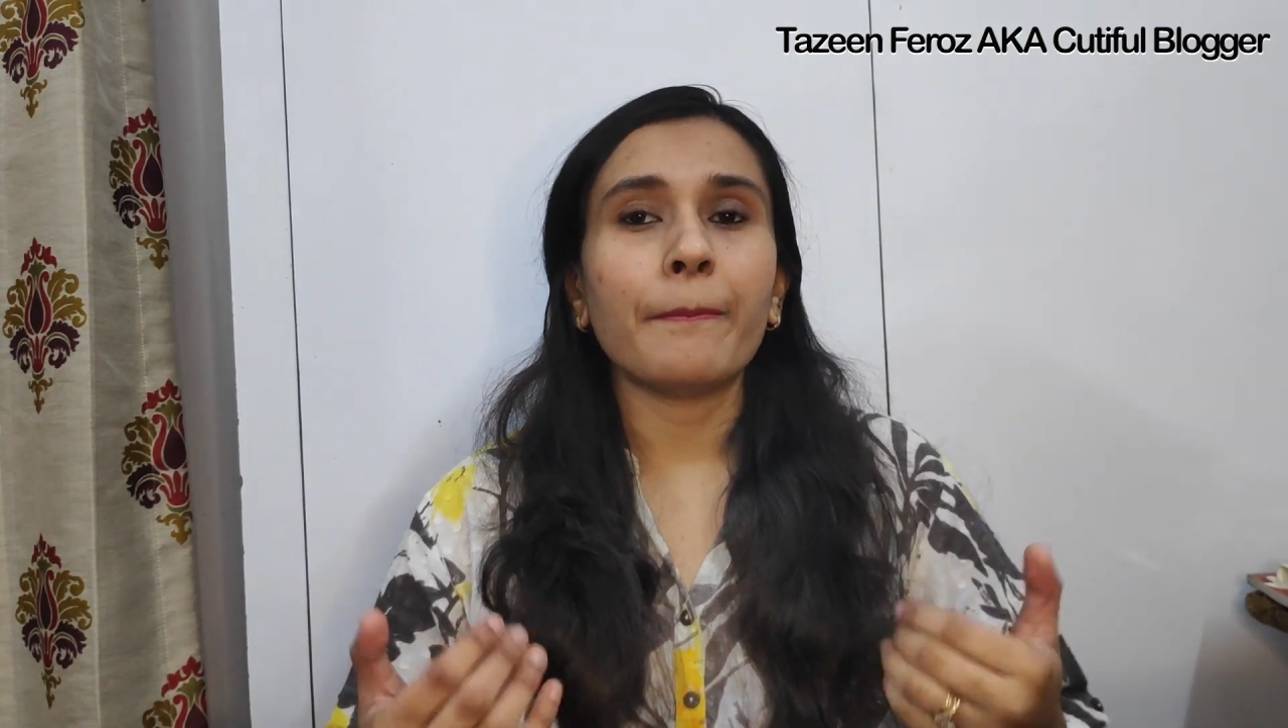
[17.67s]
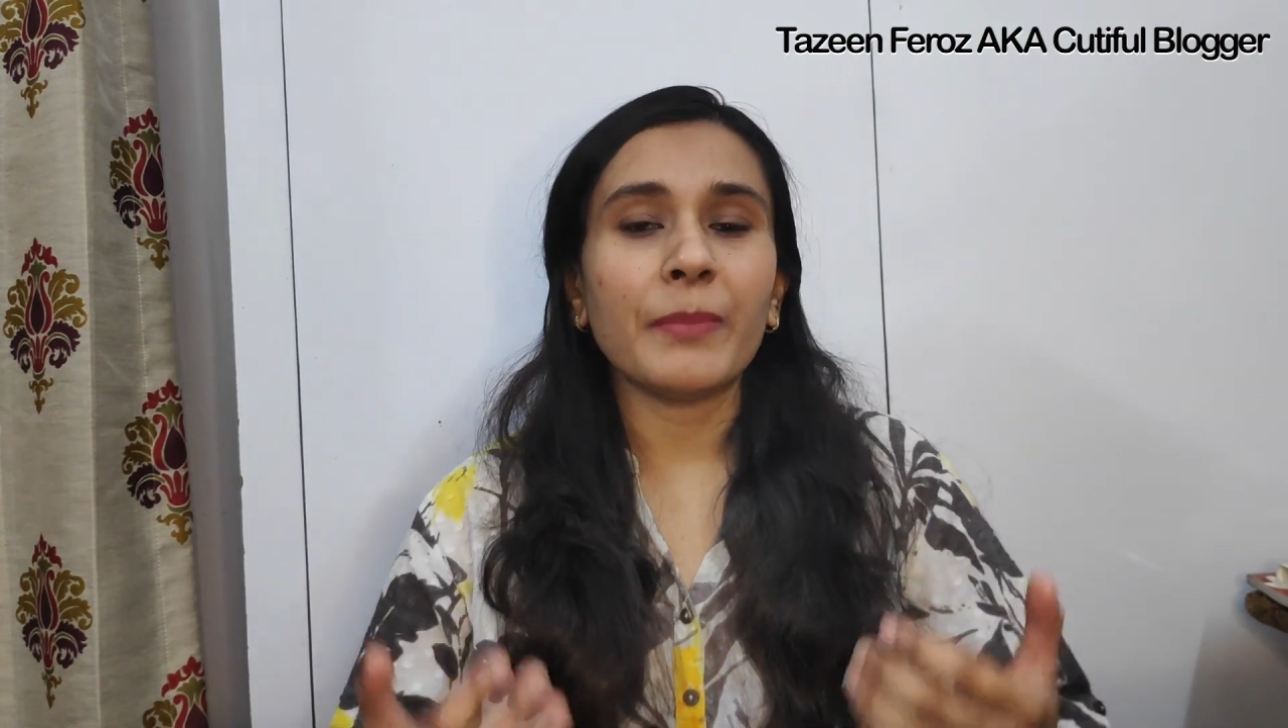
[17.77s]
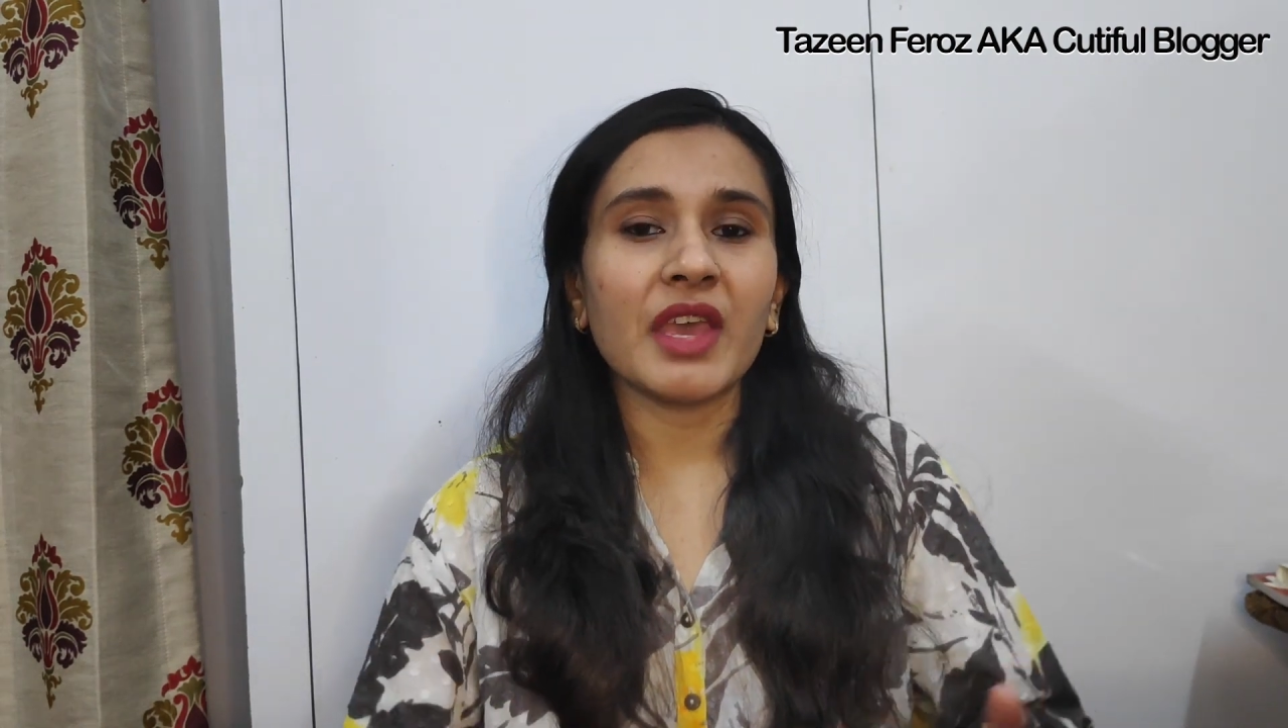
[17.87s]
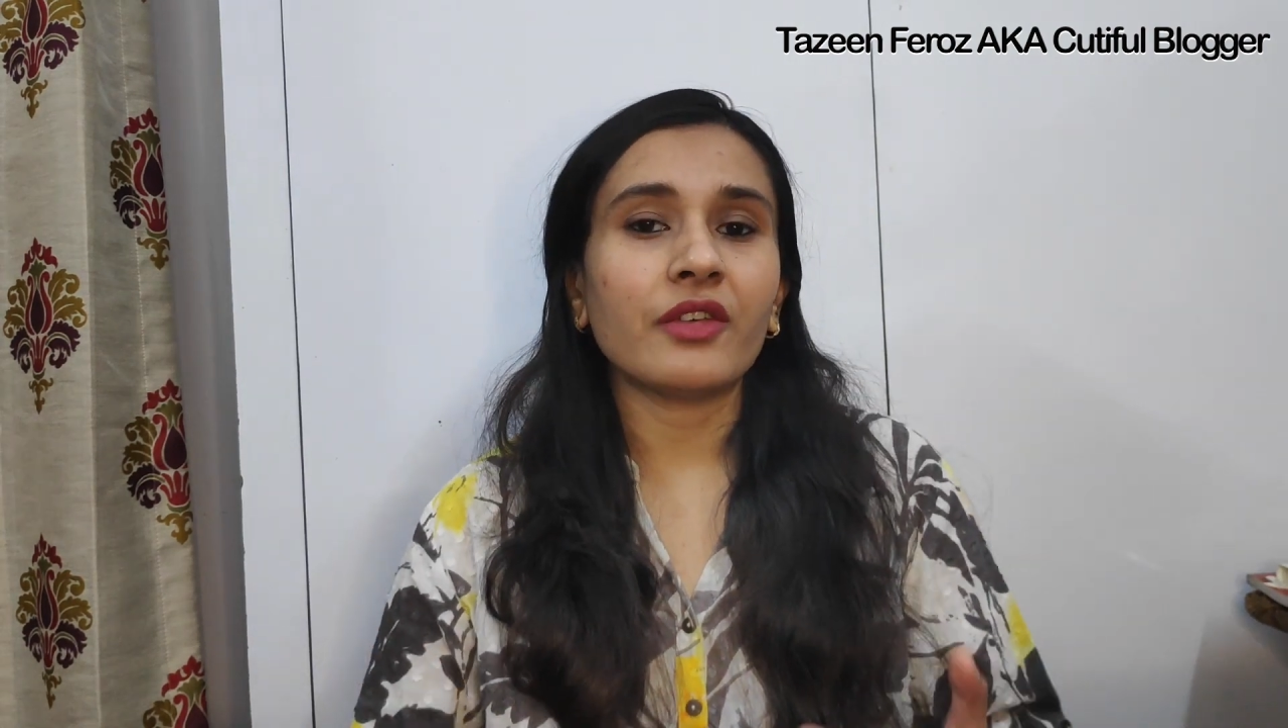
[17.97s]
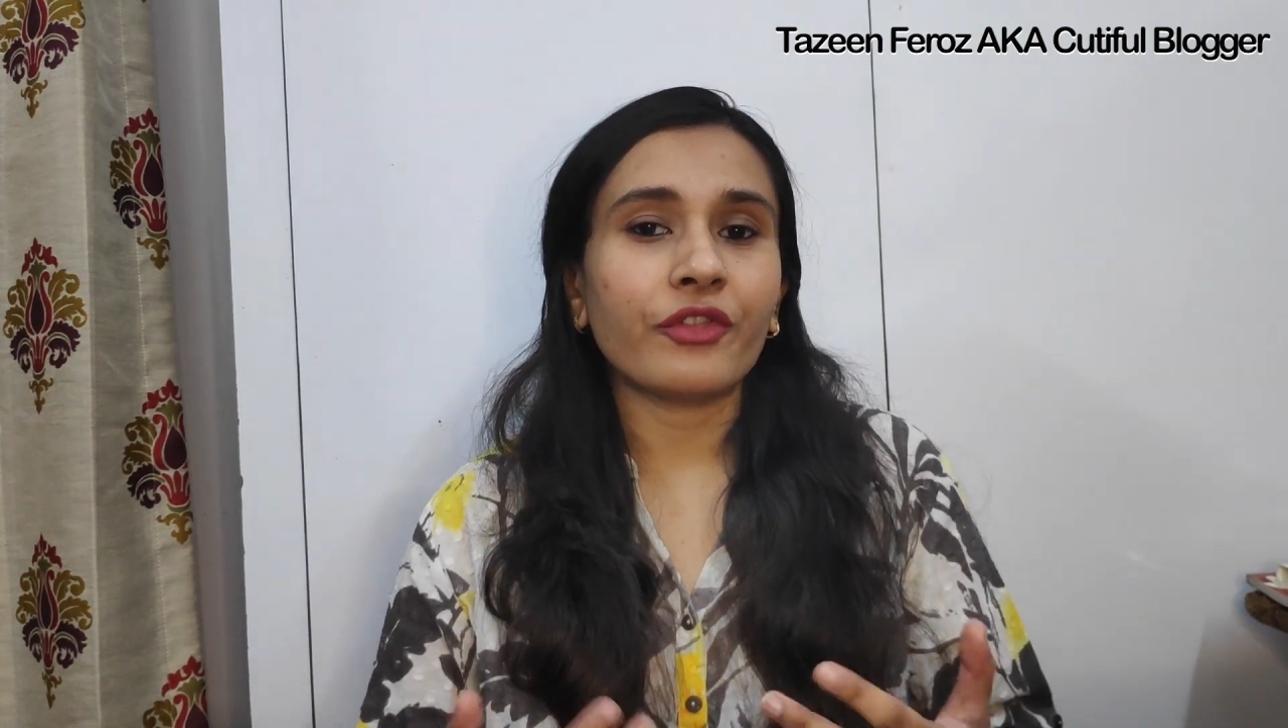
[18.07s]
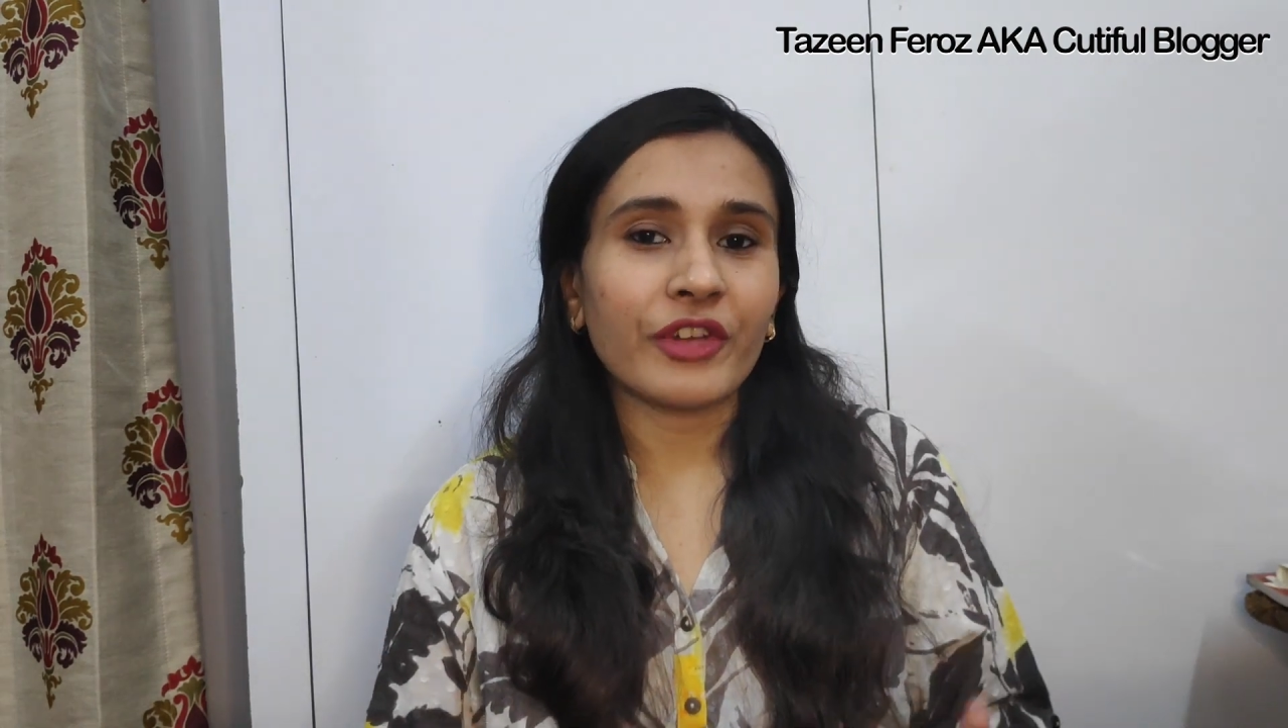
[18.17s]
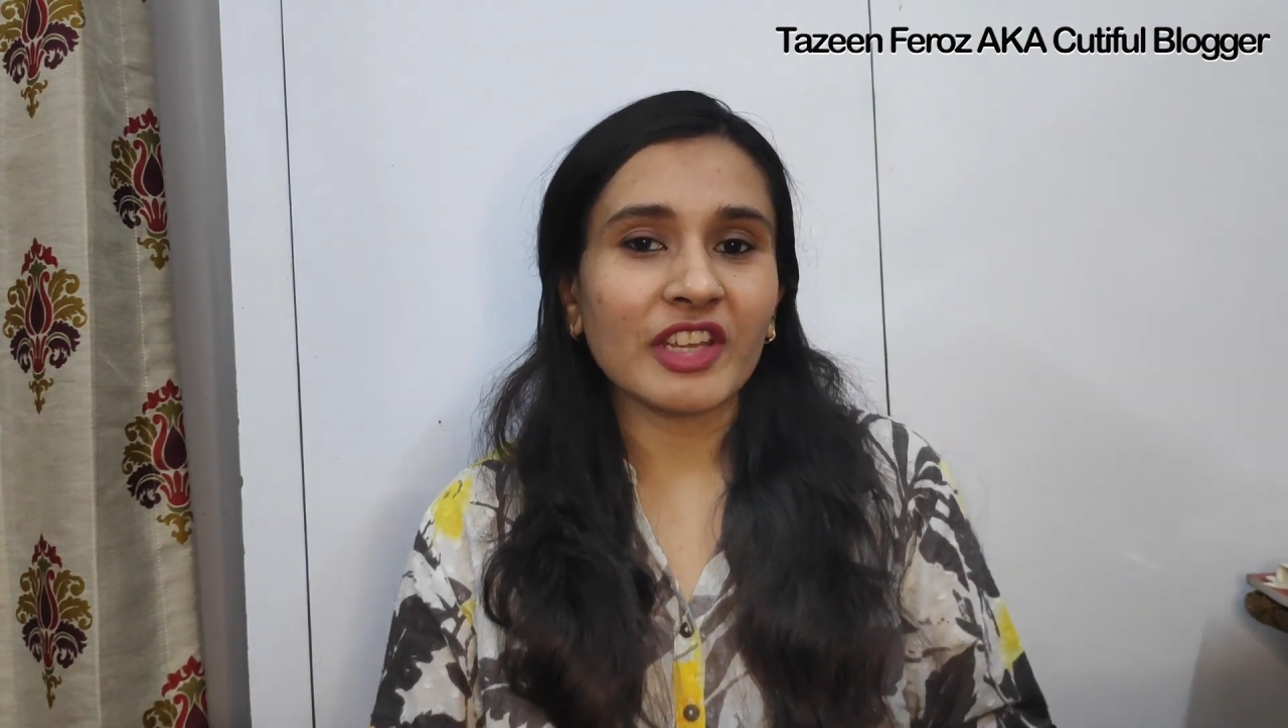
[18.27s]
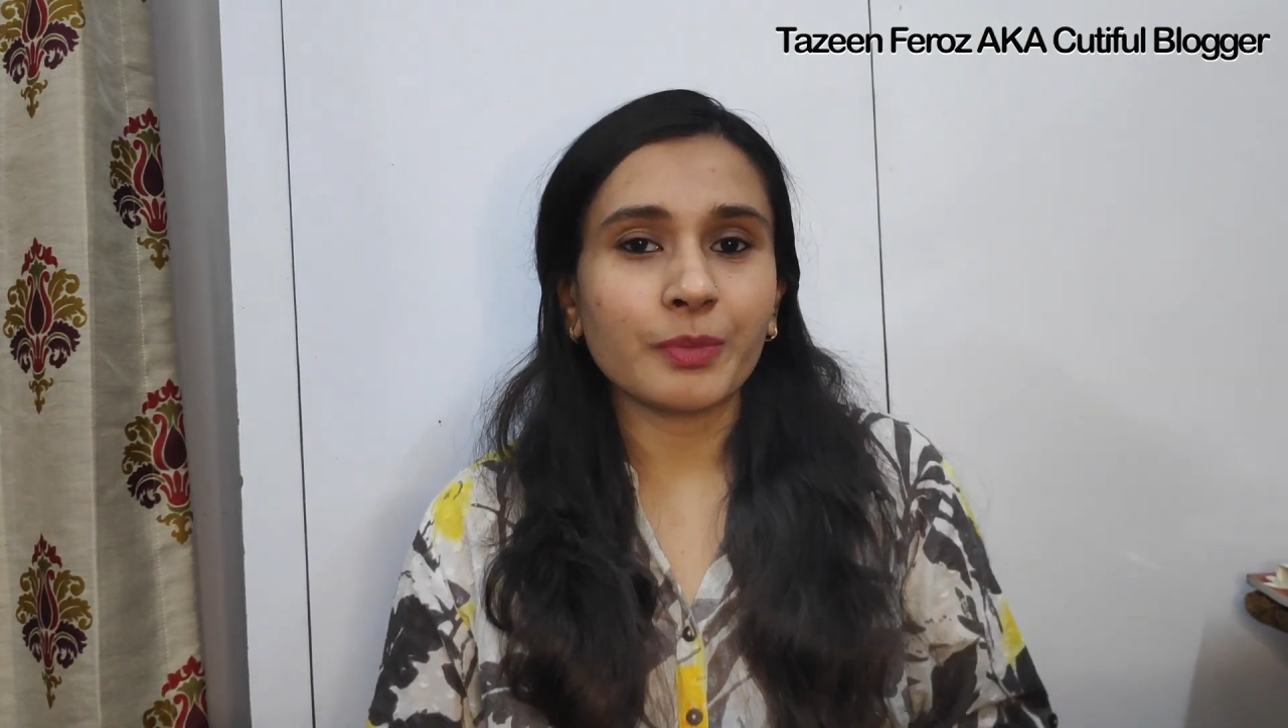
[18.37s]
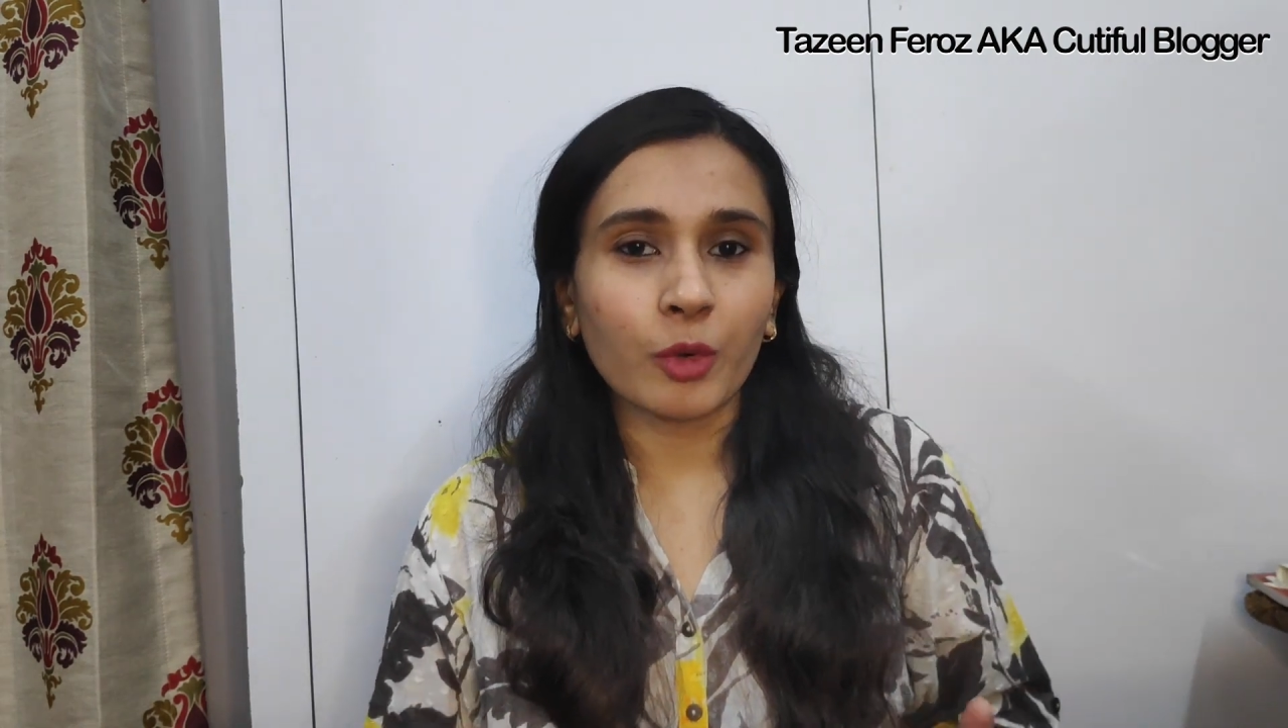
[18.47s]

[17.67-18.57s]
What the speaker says: make fresh